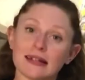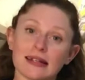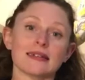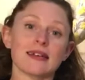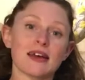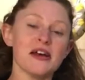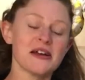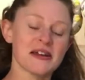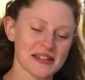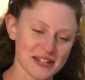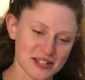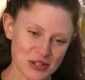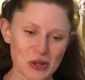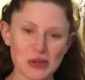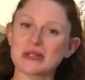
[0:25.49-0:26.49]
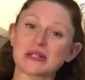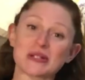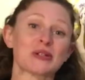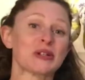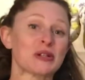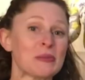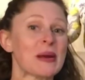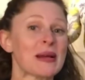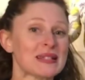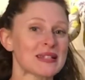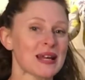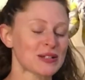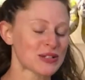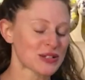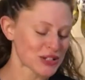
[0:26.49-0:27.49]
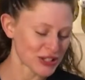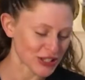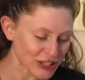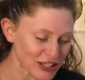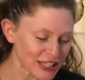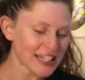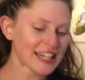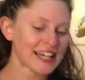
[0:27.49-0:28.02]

it's all still going to make sense too.